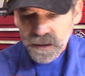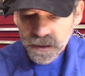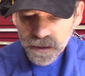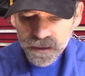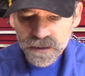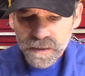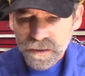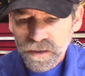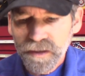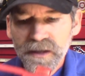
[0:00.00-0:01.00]
And
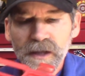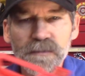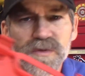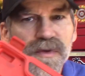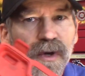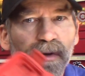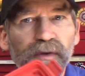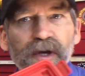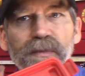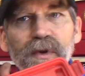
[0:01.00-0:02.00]
it comes with all
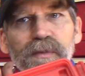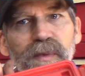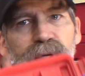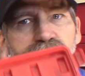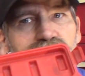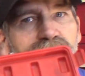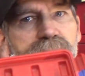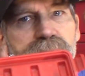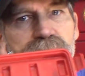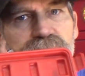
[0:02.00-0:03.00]
the appropriate
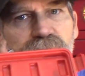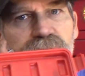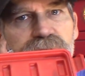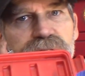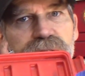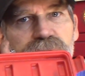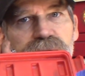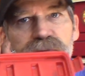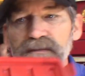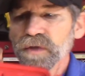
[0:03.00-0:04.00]
sized,
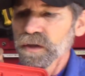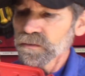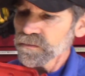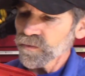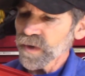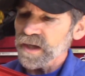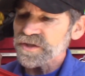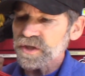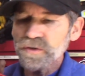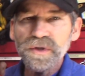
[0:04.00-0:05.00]
rods
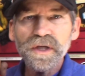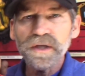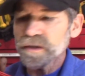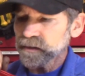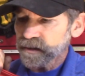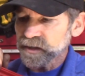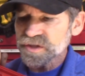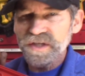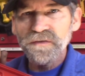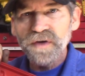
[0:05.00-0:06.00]
that you need. The
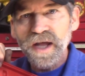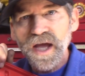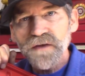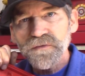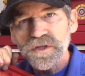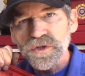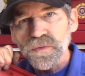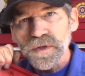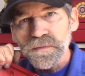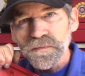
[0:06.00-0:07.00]
7.5 inch
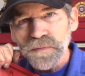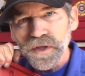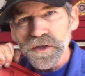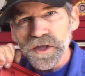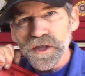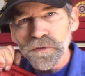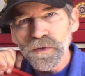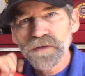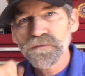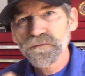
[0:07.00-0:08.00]
one being the key
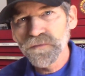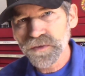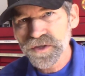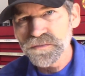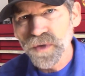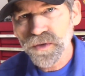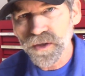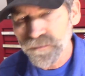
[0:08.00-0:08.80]
one for this motor.